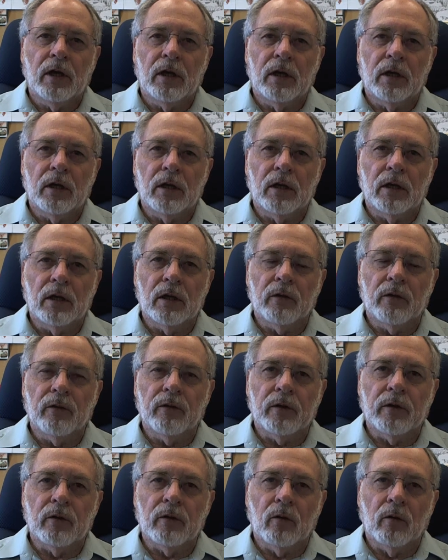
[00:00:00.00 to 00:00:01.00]

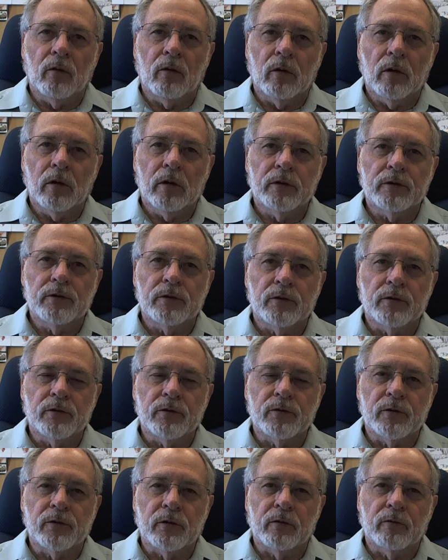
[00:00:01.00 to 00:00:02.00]
the
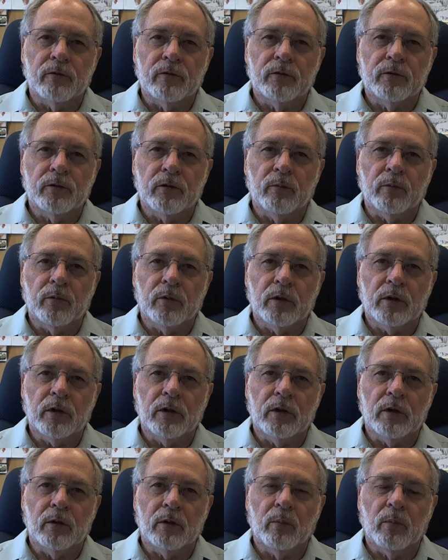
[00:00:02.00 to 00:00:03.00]
origins of some
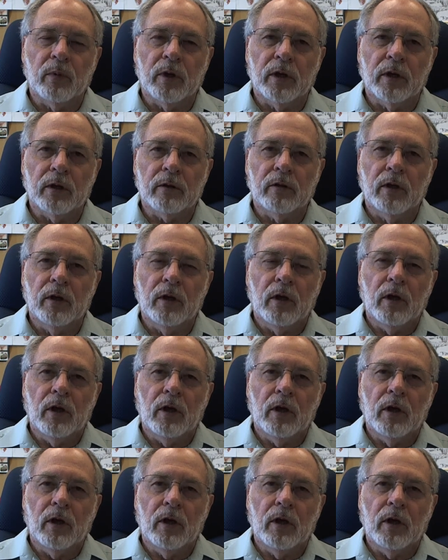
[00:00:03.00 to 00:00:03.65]
thinking about